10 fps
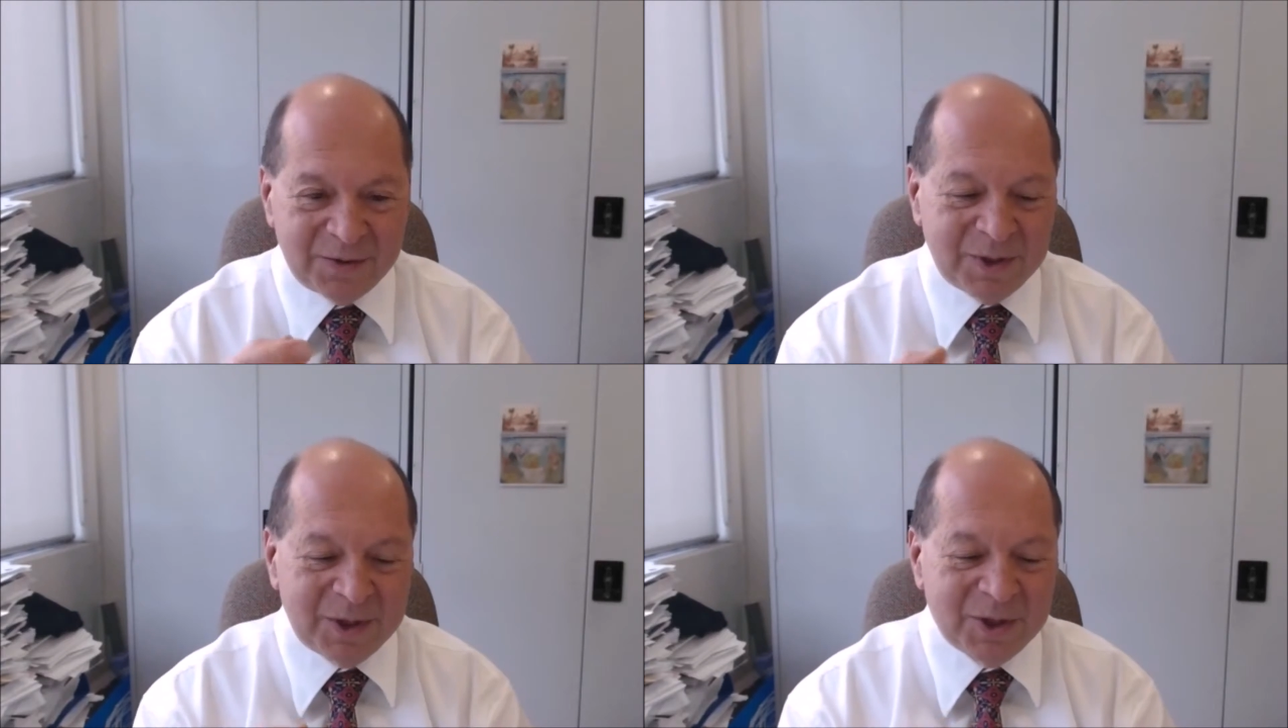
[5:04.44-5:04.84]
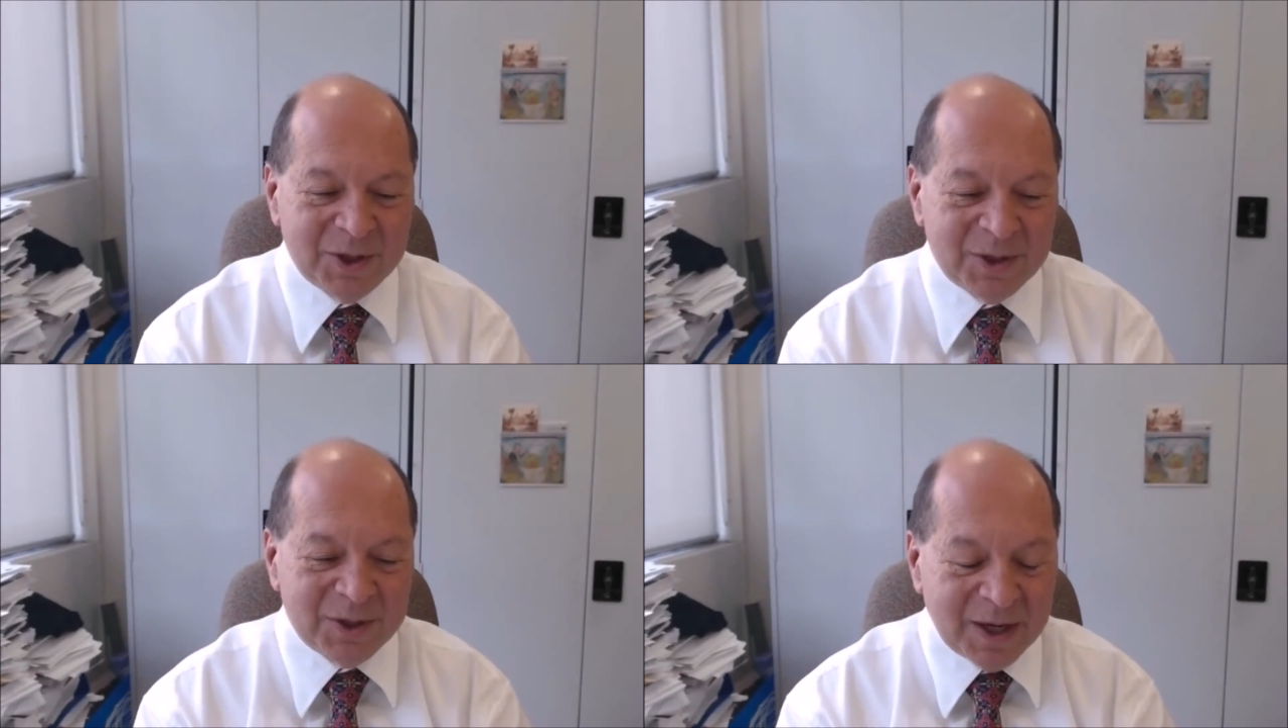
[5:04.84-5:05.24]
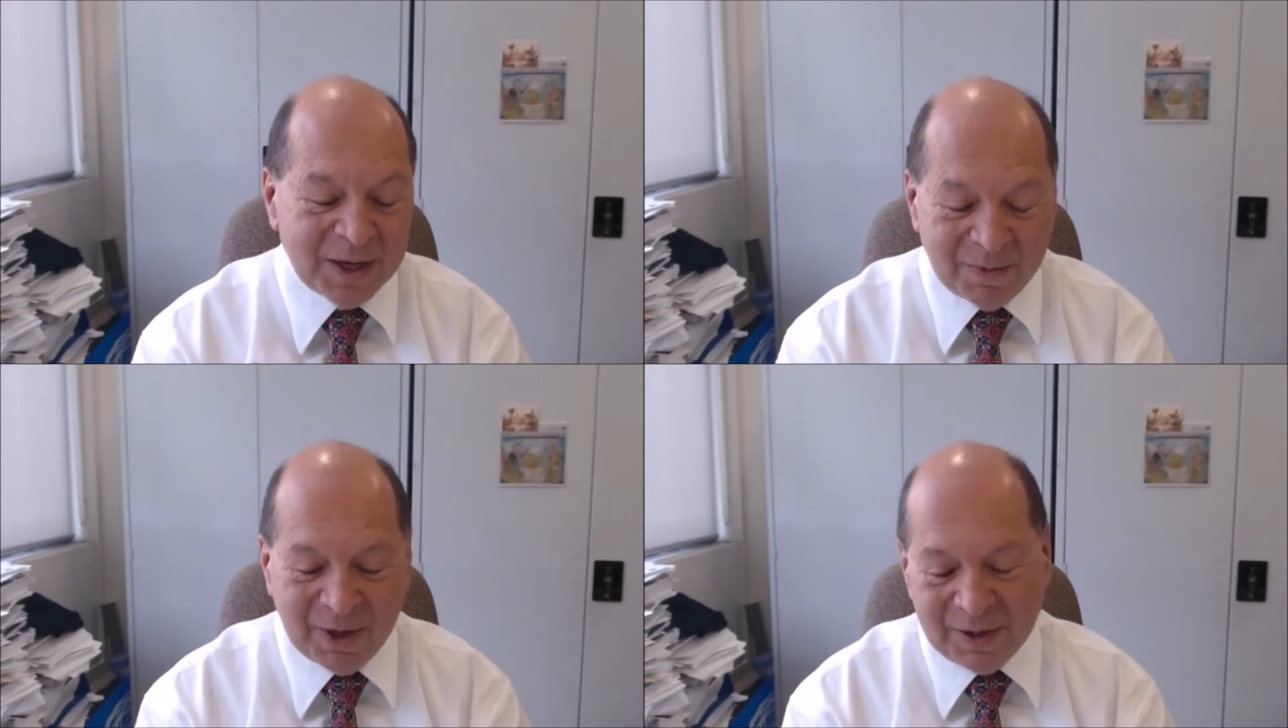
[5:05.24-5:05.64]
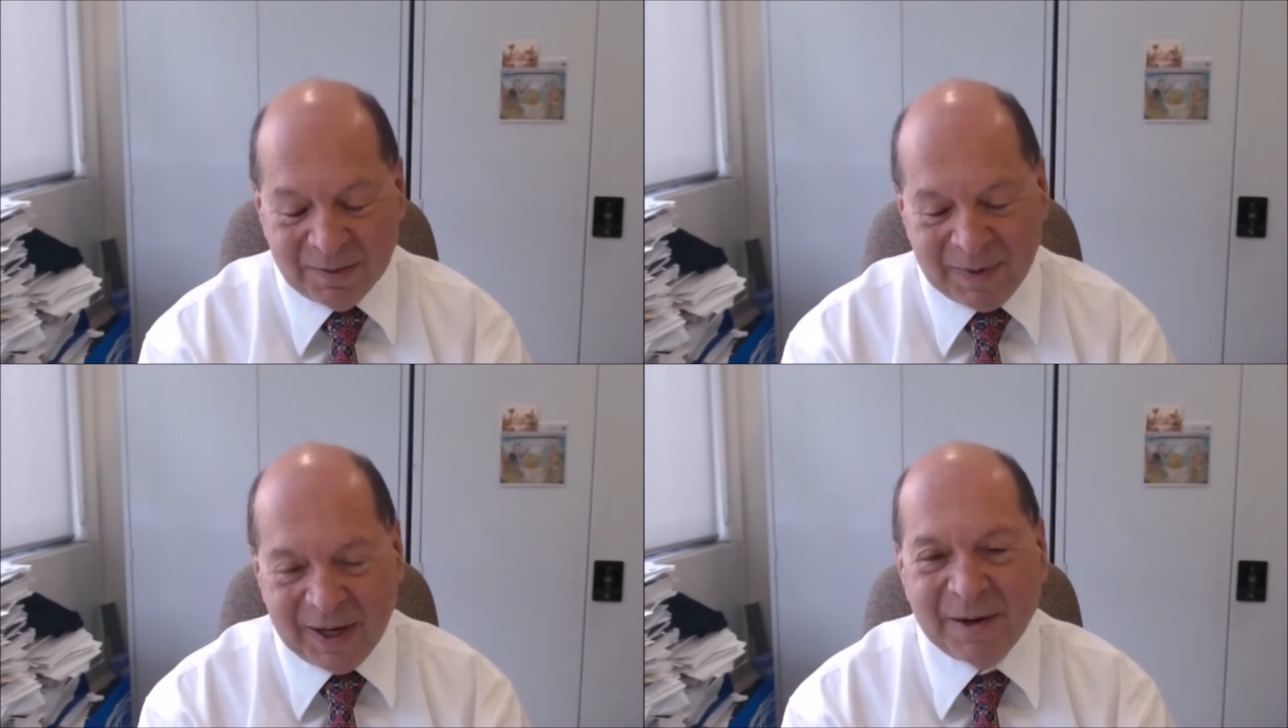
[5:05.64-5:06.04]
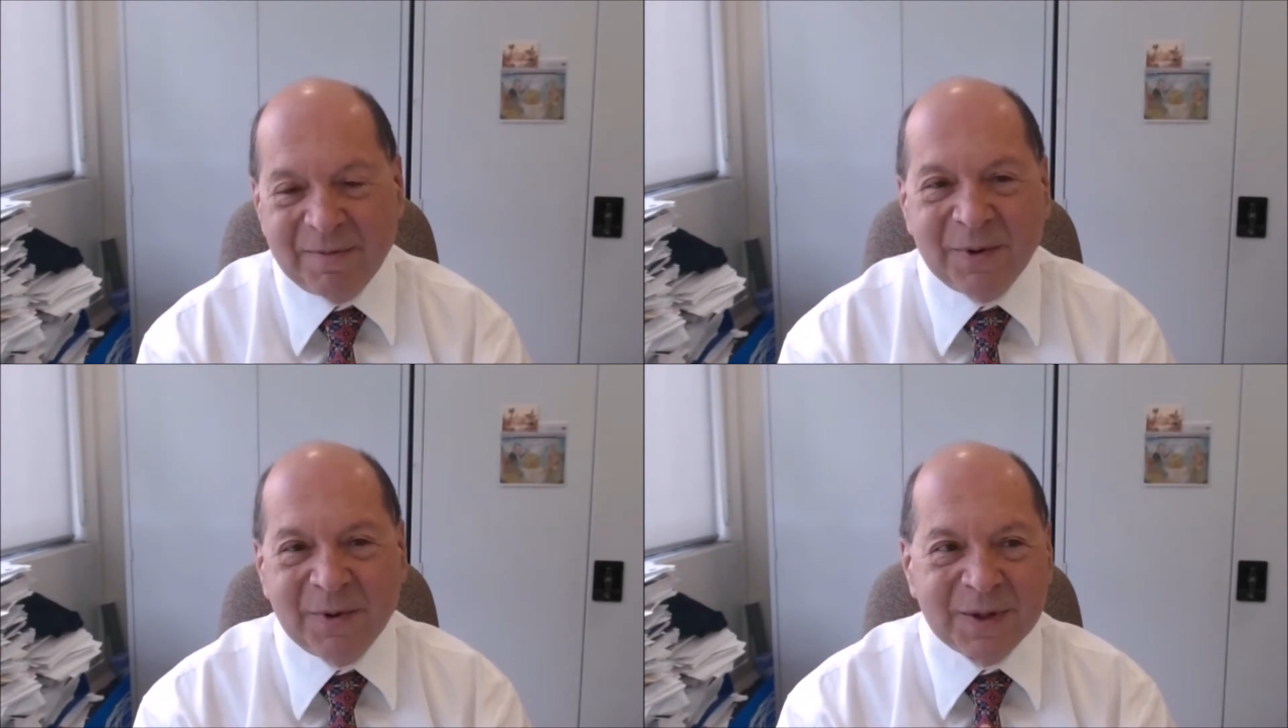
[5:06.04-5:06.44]
switches, broken power
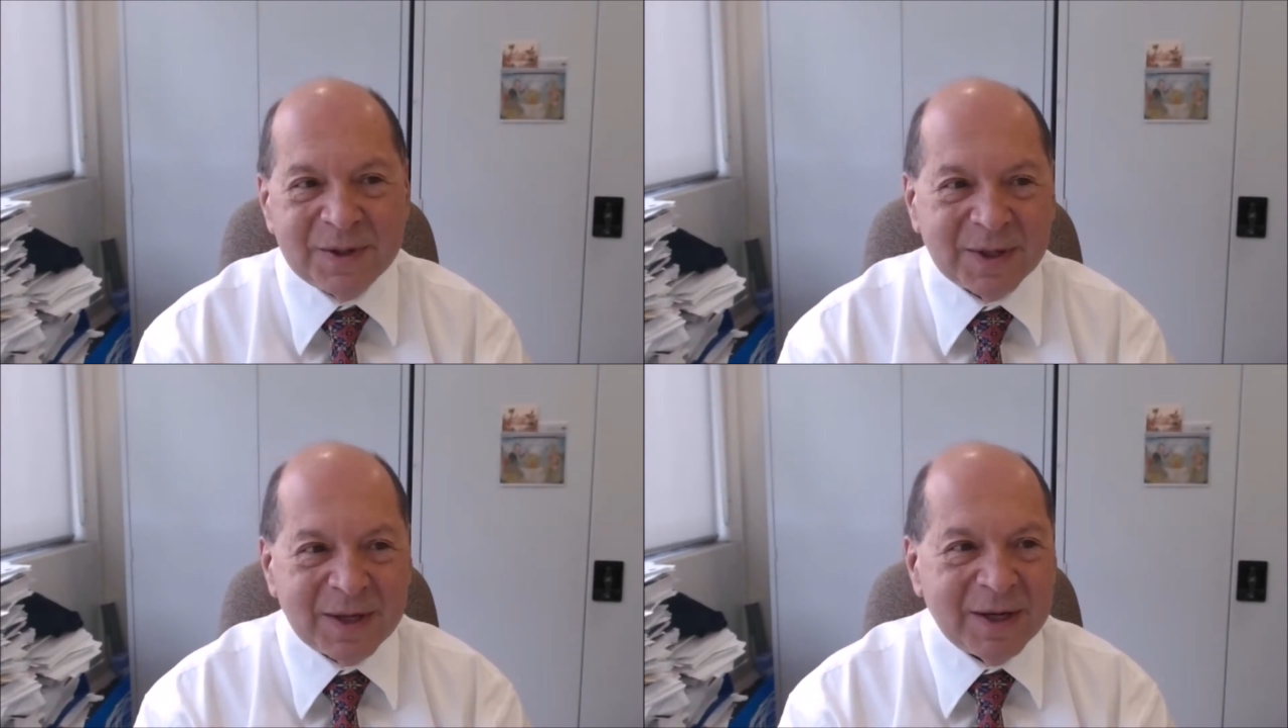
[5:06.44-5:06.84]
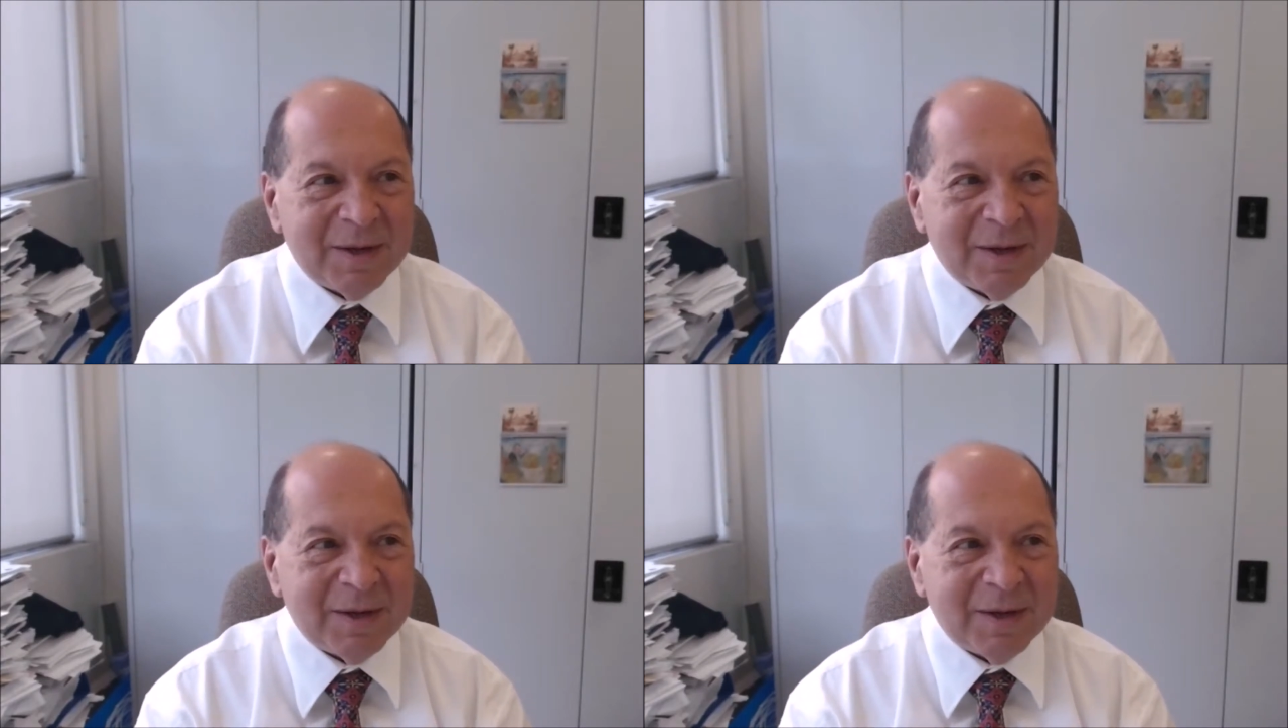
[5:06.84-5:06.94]
points,